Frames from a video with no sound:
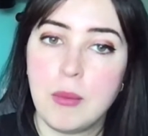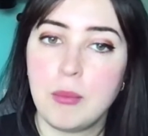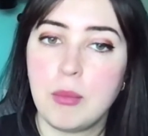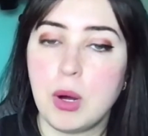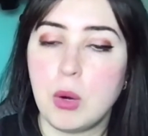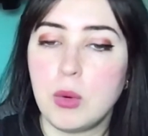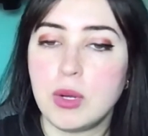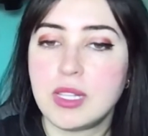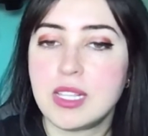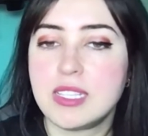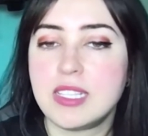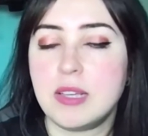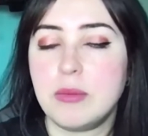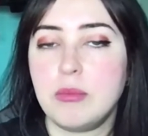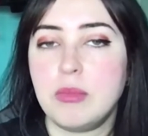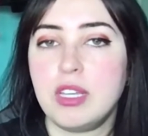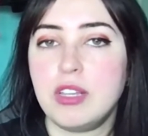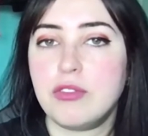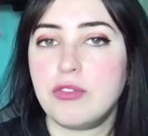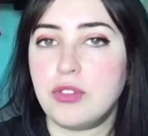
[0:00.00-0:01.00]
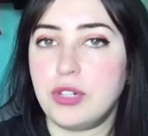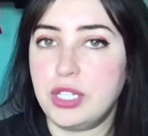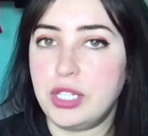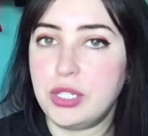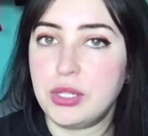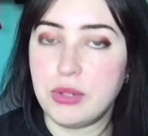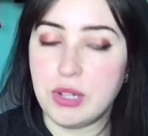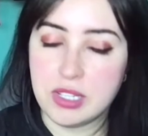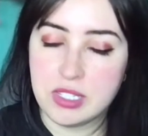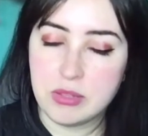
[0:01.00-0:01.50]
But what does it mean for
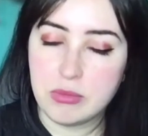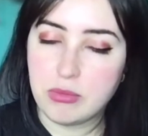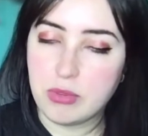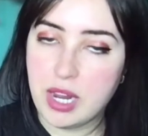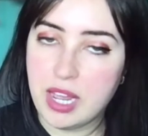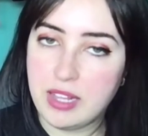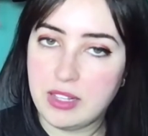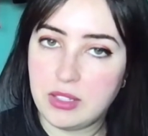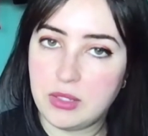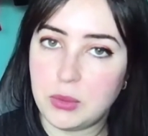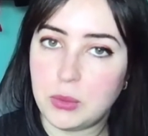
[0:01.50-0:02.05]
you as a brand?